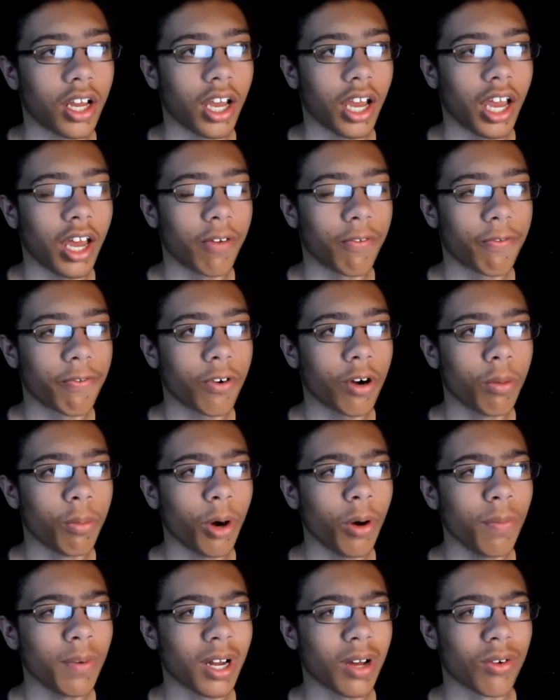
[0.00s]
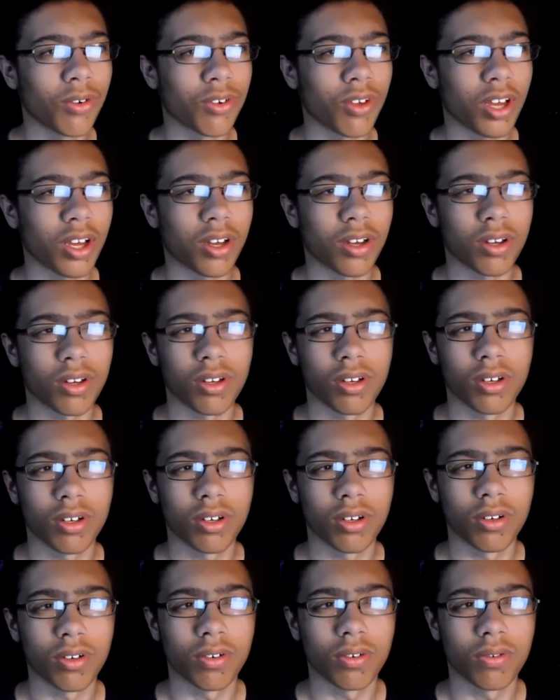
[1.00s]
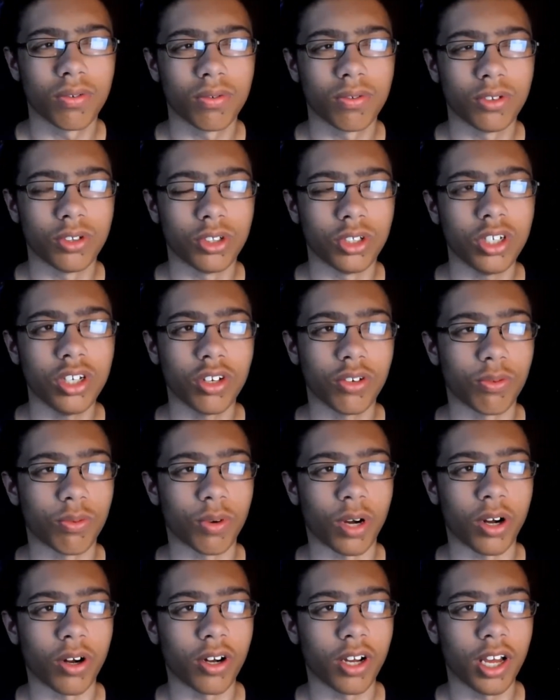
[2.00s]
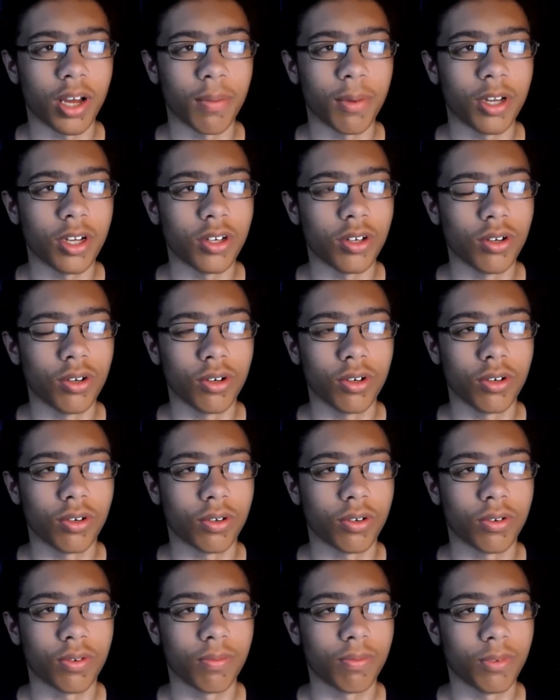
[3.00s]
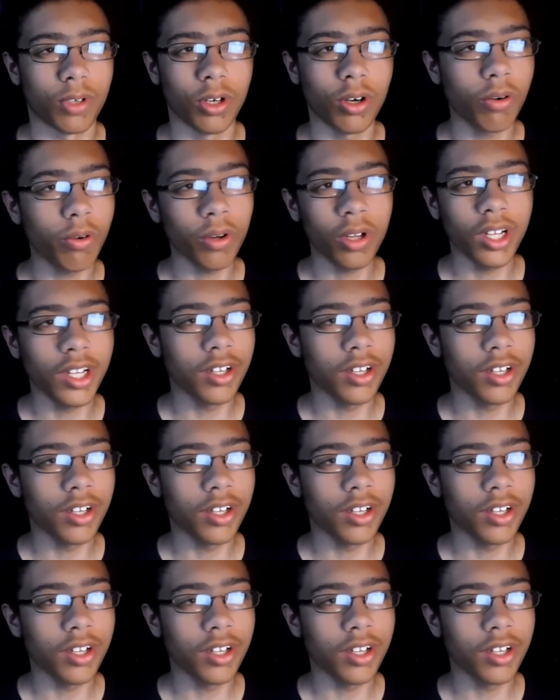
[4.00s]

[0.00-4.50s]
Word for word: And for a moment, I was like, "Geez, Rarity. I mean, you're, you don't really